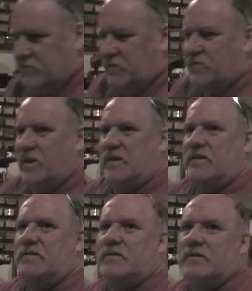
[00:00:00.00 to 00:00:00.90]
have to find
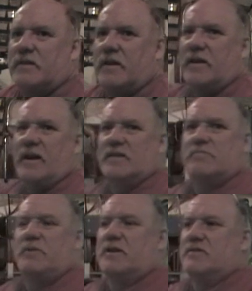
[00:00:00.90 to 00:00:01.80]
it and
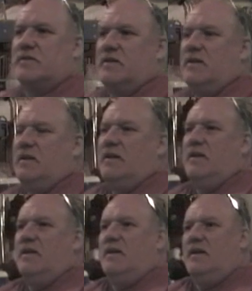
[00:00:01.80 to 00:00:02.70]
ask, because
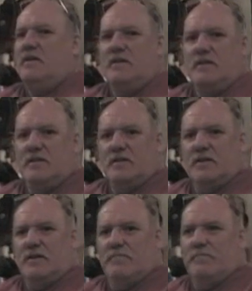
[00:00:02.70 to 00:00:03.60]

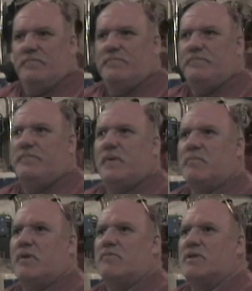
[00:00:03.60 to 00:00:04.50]

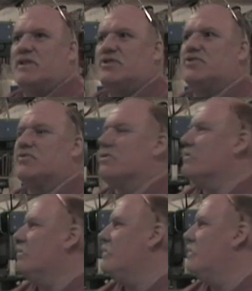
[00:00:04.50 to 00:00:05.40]
I'm not really sure